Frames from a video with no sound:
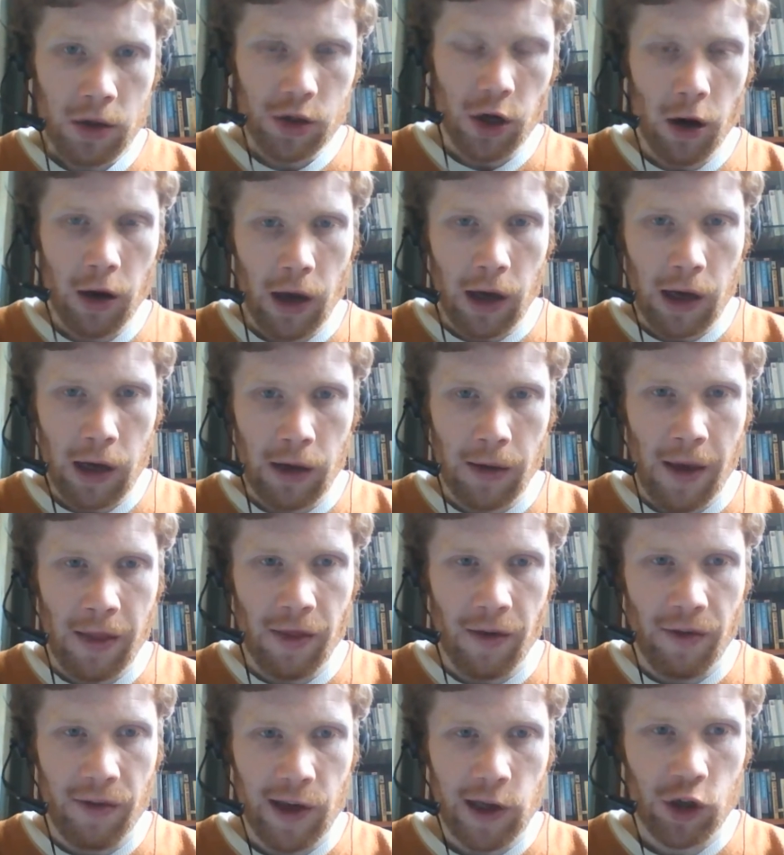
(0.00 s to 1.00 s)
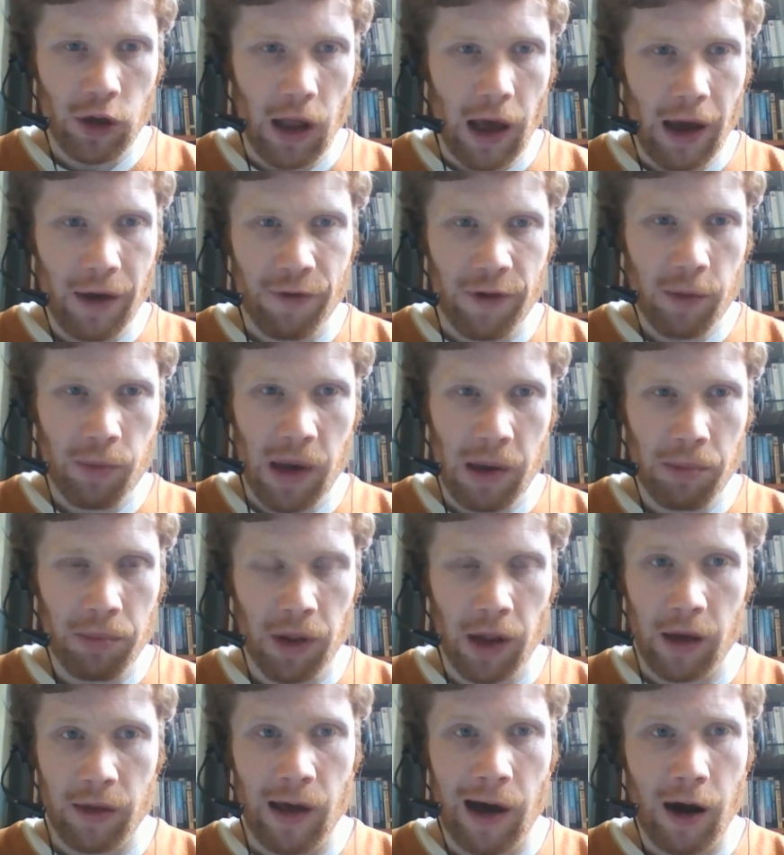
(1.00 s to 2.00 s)
targeting an individual, I think
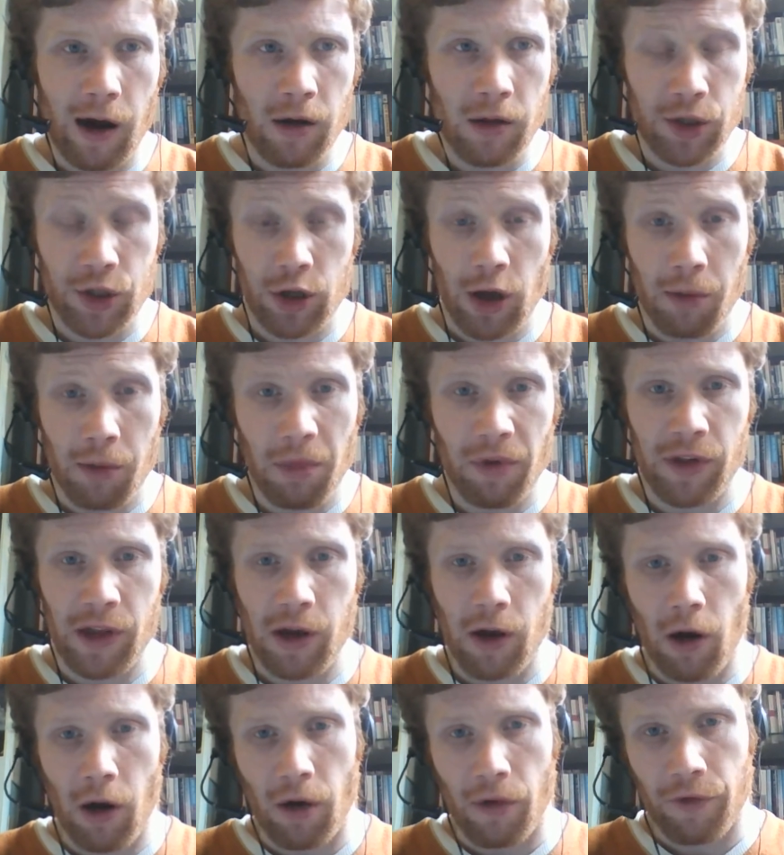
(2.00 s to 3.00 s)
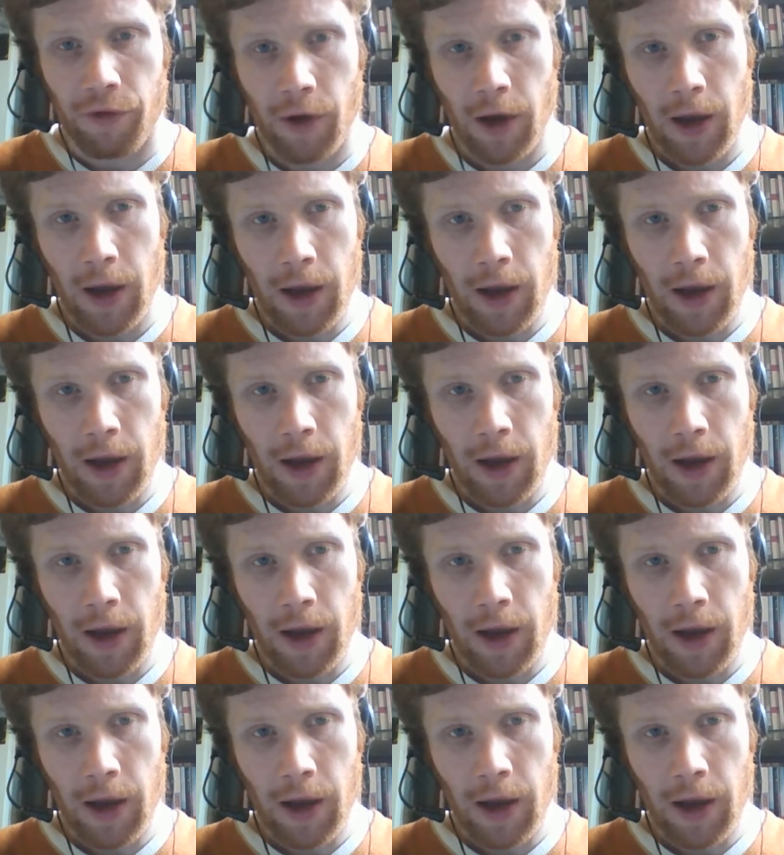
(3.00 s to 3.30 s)
people like that are the scum of the earth.